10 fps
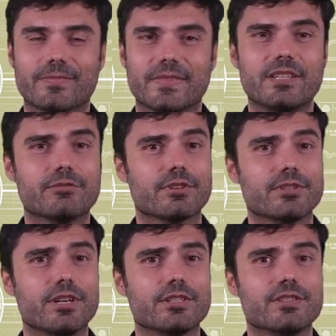This
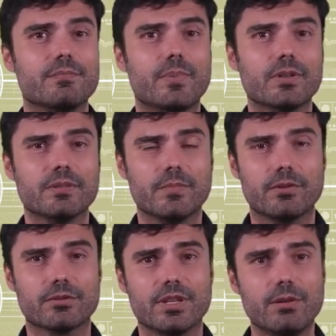research is important
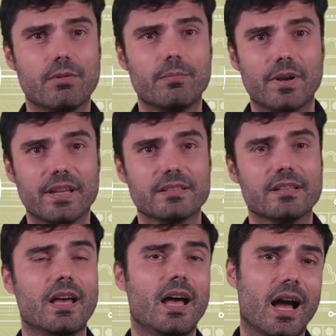because eWOM plays
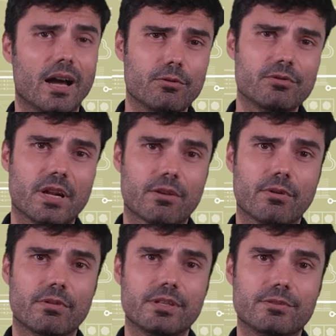a crucial
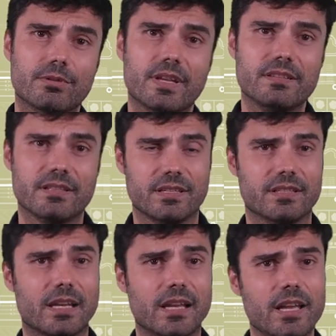role in today's
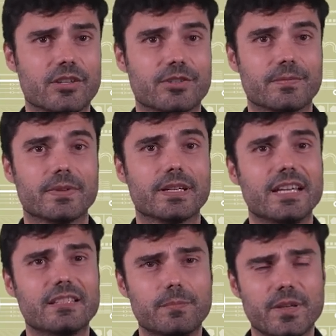digital age,
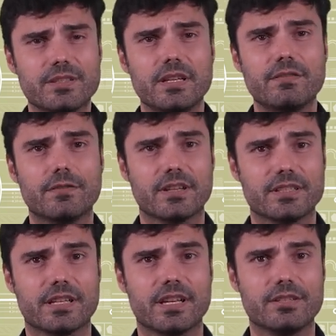especially for a
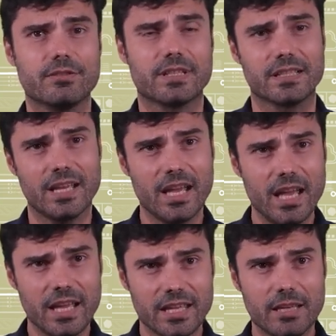generation that
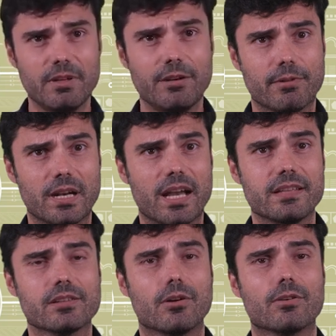heavily
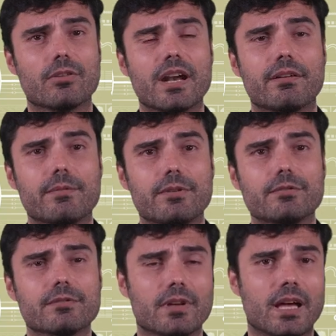relies on online
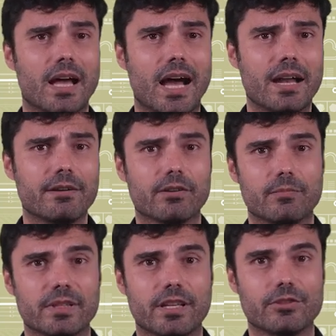reviews and
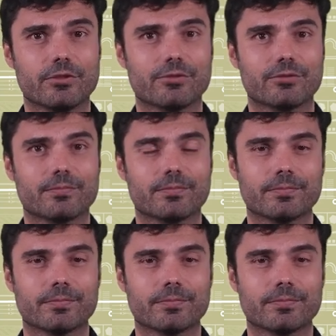recommendations.